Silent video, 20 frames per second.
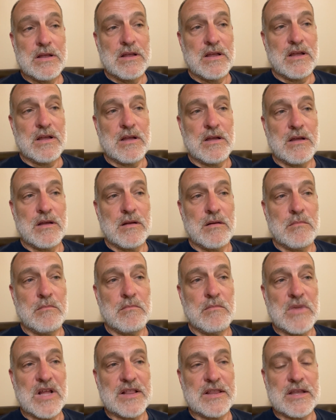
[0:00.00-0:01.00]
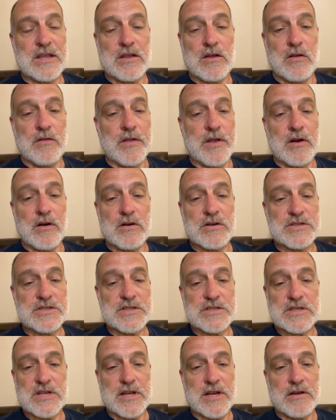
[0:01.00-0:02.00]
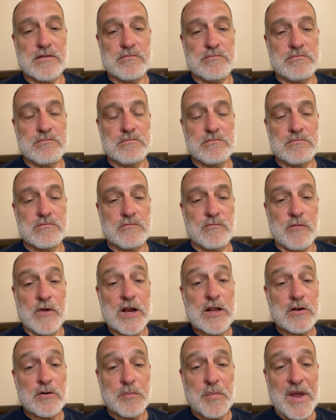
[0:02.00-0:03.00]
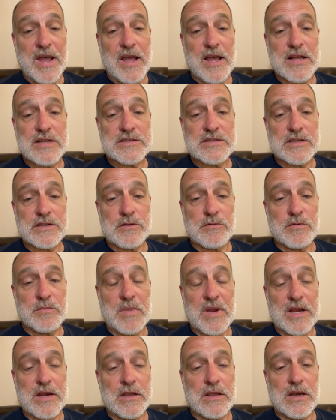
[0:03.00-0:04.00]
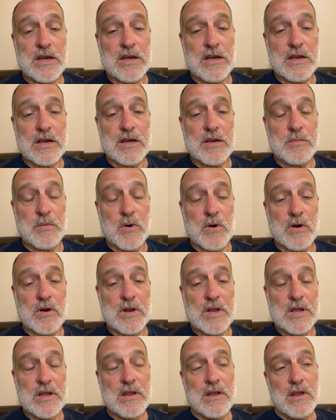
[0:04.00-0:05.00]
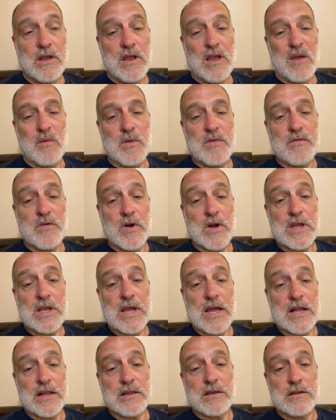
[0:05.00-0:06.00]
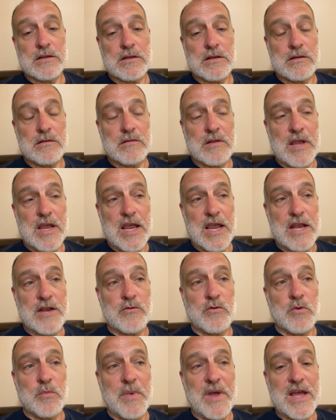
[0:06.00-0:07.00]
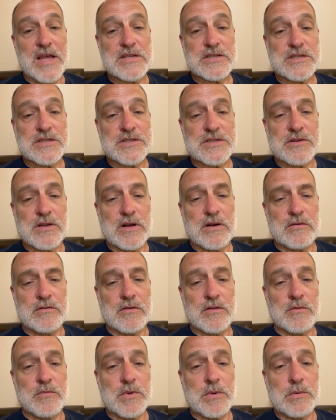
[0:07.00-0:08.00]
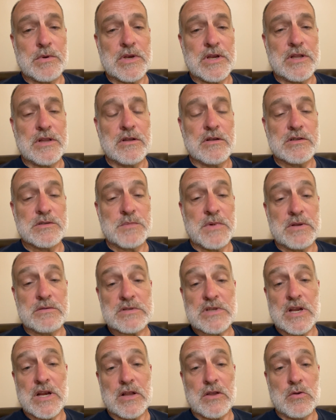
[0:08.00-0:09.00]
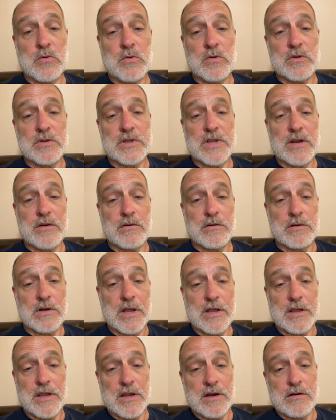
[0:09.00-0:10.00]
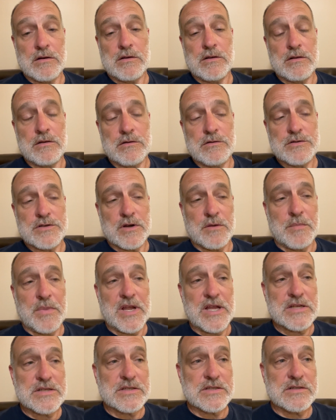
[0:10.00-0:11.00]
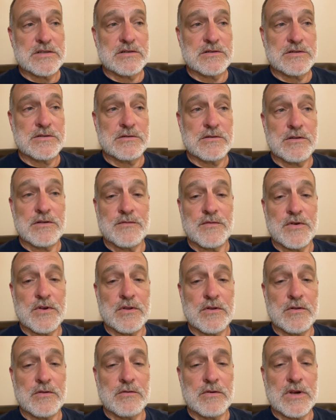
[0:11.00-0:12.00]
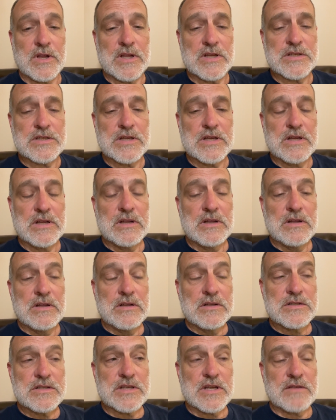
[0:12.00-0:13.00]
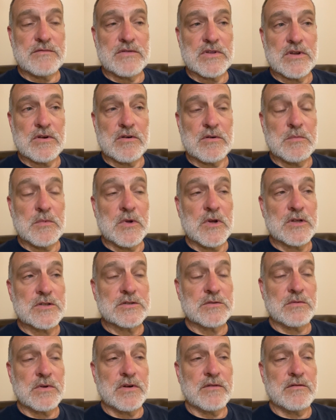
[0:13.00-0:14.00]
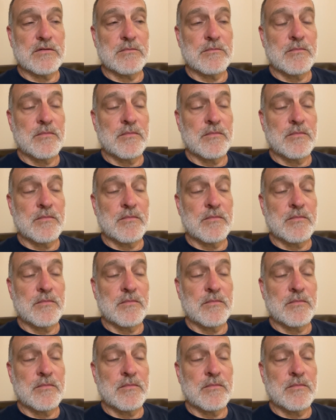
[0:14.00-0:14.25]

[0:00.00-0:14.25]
I think all they are is just like a regular pass that you would pay to get into any park. And we've already got the annual passes, so I don't know that we would need those. But it's kind of cool that they were like, here, you can use our passes. They're still good for another 3 days. Save your $30 or whatever.